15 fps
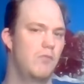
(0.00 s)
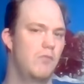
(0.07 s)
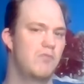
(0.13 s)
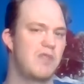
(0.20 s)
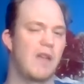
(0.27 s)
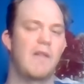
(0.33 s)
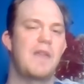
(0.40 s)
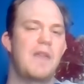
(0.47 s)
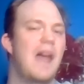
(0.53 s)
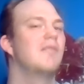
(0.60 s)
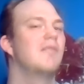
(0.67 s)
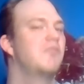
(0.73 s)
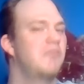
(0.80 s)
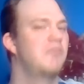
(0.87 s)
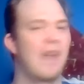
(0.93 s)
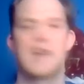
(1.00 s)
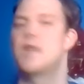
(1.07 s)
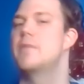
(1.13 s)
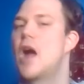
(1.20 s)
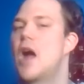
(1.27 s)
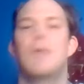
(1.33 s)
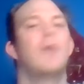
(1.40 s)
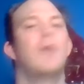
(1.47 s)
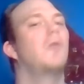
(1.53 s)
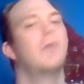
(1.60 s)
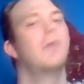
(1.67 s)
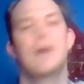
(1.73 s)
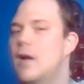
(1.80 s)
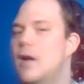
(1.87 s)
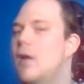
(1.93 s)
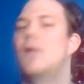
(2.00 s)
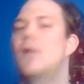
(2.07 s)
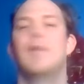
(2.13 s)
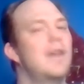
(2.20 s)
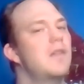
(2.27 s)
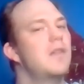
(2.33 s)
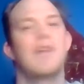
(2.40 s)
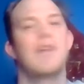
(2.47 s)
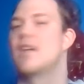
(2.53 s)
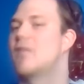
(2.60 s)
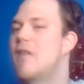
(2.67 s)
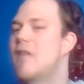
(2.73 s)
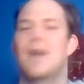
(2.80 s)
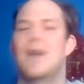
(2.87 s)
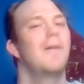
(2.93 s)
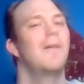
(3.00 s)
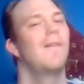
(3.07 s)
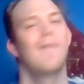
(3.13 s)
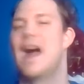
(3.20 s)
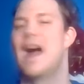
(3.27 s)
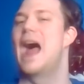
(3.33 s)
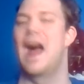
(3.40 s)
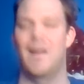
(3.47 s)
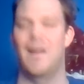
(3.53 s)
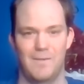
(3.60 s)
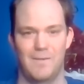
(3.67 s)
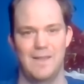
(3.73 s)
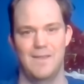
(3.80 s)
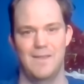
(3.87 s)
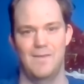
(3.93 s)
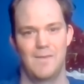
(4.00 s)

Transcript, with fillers: something like that, then you become a real in- incredible athlete.